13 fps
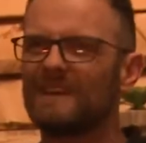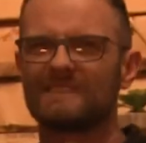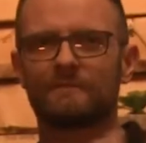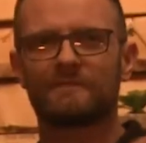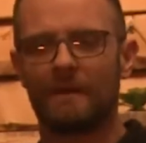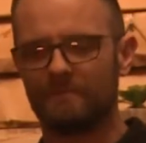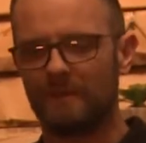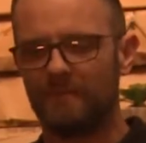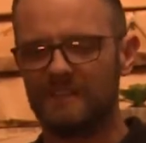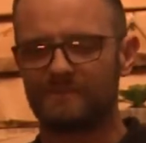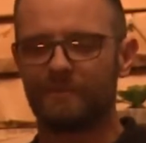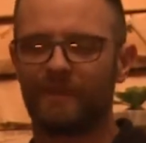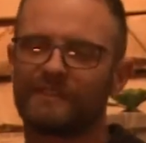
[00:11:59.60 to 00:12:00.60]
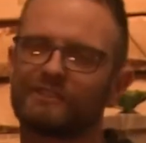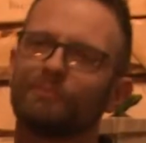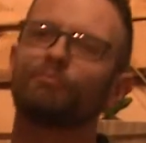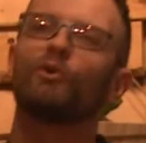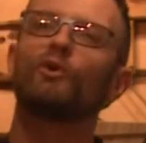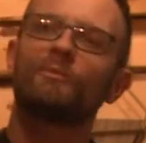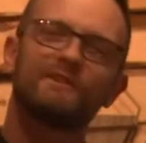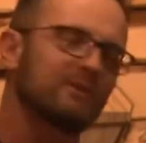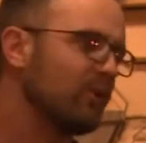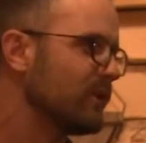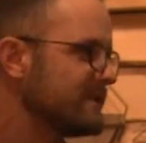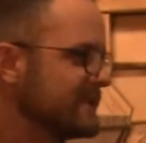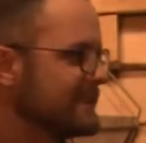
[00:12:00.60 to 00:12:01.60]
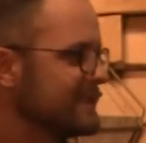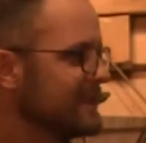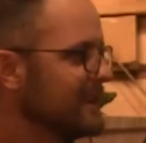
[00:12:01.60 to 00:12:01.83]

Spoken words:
Something must be big to pull me towards it.